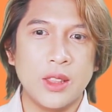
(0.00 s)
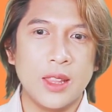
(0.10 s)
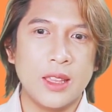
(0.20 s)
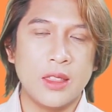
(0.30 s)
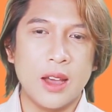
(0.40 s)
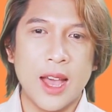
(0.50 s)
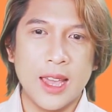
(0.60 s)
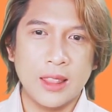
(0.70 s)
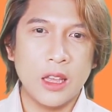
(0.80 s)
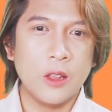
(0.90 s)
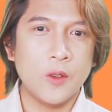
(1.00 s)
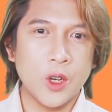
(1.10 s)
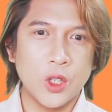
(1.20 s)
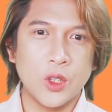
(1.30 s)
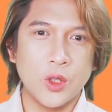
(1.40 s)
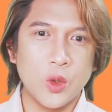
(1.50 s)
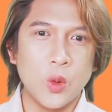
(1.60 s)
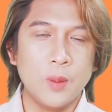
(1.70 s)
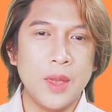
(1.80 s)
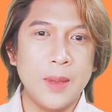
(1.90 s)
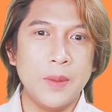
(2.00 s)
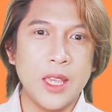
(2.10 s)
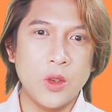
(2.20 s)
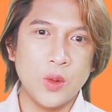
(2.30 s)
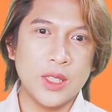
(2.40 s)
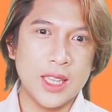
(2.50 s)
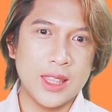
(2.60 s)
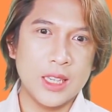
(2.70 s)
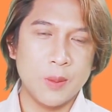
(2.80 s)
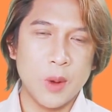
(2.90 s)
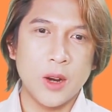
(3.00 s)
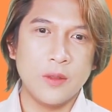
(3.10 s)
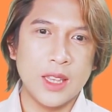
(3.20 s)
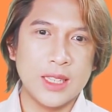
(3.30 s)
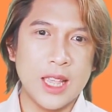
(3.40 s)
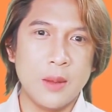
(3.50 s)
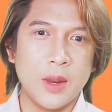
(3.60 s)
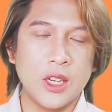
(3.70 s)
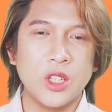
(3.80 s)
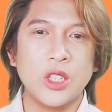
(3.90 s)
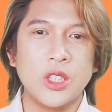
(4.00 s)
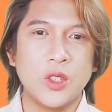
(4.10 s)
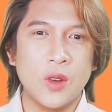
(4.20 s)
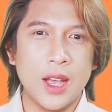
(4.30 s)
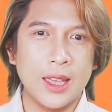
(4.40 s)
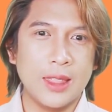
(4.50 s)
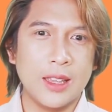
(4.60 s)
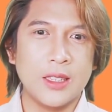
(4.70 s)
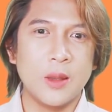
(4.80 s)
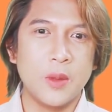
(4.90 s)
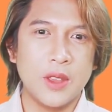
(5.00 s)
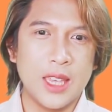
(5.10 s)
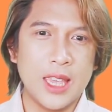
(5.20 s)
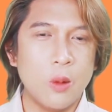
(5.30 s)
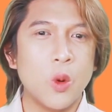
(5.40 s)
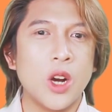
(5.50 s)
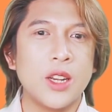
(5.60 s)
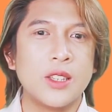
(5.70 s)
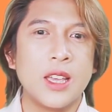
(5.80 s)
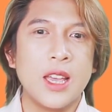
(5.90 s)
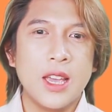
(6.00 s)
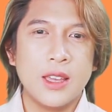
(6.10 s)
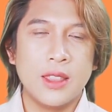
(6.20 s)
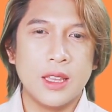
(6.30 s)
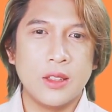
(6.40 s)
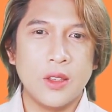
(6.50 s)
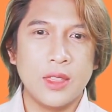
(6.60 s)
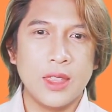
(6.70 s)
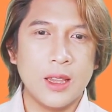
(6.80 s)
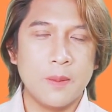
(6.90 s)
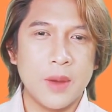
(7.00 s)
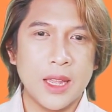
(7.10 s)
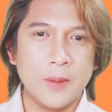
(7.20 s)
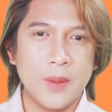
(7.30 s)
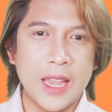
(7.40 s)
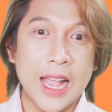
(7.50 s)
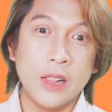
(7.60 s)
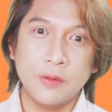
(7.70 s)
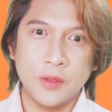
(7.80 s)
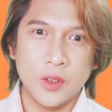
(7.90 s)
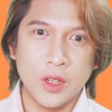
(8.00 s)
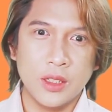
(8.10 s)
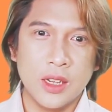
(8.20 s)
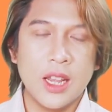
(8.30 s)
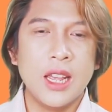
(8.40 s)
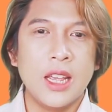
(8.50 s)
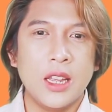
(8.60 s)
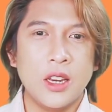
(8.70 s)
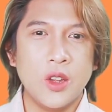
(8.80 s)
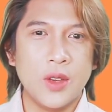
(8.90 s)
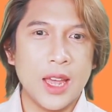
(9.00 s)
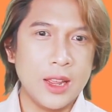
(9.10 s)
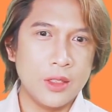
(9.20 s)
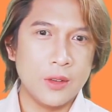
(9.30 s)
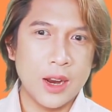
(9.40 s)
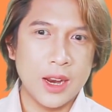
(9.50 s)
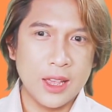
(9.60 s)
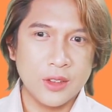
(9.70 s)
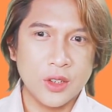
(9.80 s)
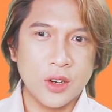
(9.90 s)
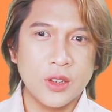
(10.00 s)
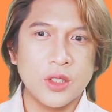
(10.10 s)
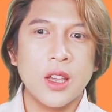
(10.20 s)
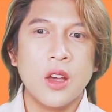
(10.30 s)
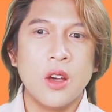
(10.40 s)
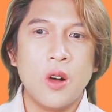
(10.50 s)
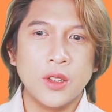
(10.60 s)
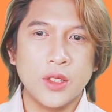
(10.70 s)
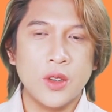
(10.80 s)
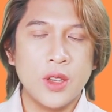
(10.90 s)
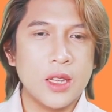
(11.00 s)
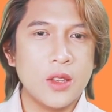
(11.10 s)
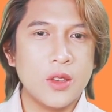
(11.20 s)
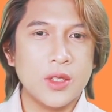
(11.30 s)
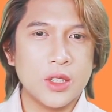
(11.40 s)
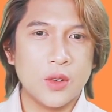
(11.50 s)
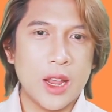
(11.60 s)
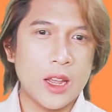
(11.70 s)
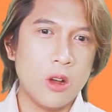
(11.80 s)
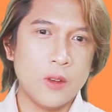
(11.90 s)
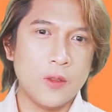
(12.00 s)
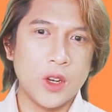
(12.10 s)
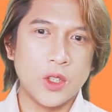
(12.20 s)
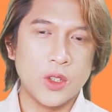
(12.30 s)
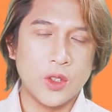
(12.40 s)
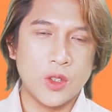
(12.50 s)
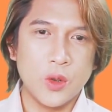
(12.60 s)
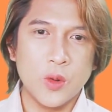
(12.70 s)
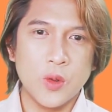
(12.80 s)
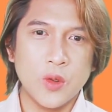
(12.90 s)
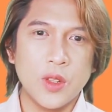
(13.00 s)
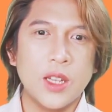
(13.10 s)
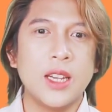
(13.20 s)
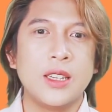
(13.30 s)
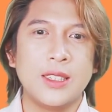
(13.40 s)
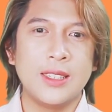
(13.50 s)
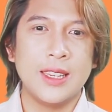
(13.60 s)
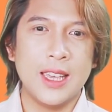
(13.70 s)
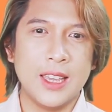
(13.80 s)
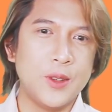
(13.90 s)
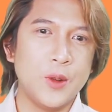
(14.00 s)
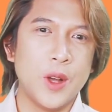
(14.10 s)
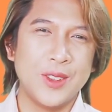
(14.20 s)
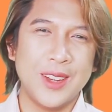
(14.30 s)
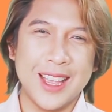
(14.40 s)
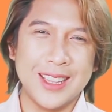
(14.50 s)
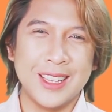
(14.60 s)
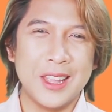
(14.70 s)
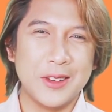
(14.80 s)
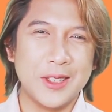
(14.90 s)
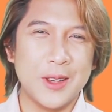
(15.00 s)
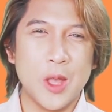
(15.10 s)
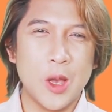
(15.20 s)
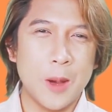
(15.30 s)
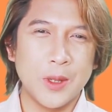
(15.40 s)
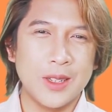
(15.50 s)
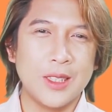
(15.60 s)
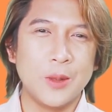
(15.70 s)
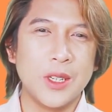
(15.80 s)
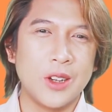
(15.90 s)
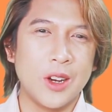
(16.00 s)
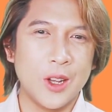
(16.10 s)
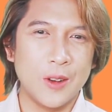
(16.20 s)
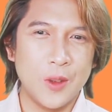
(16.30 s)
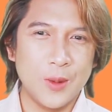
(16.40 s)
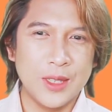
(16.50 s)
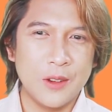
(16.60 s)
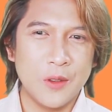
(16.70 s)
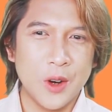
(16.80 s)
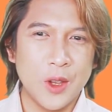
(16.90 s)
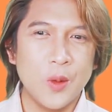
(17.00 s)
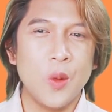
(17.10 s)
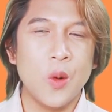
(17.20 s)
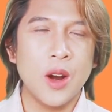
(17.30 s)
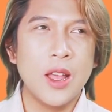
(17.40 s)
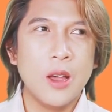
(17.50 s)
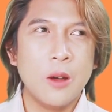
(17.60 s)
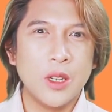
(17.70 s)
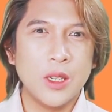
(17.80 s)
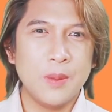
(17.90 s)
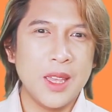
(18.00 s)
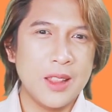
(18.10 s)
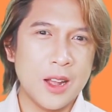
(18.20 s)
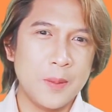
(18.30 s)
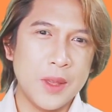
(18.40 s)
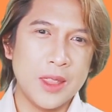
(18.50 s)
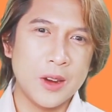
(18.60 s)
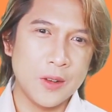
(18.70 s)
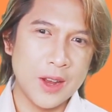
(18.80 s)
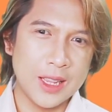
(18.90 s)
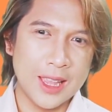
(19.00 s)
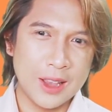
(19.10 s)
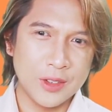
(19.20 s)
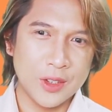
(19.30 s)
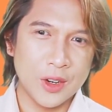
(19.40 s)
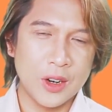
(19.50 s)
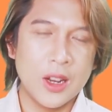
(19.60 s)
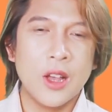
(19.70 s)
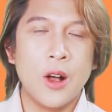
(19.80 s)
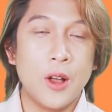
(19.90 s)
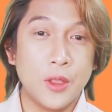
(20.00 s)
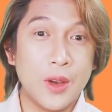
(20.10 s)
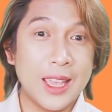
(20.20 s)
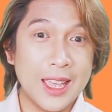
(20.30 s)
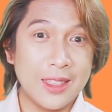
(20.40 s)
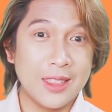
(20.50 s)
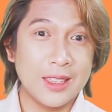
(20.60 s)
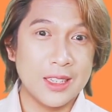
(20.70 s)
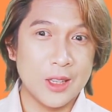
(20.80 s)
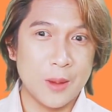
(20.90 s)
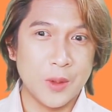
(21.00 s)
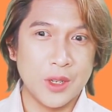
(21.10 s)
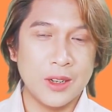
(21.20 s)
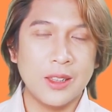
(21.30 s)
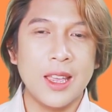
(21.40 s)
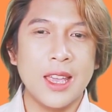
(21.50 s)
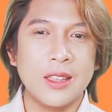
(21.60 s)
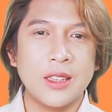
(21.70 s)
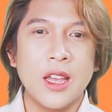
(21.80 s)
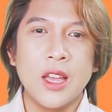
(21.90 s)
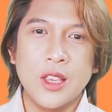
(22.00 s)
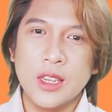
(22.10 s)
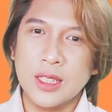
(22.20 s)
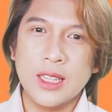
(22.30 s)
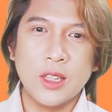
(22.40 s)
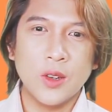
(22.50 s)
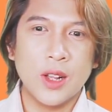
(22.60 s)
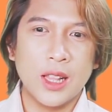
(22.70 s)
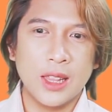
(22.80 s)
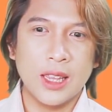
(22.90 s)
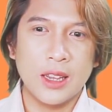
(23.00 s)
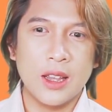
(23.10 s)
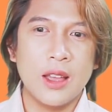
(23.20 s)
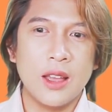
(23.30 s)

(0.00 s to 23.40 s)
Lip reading: like the highlight function tool may be used in this part of the examination just to highlight some of the keywords that you think might be helpful in you getting the right answers. Also, you can use the strikeout function tool just in case you want to cancel out some of the options which are confusing for you or which may not be the correct answer. Although, again, this is optional, and you just need to click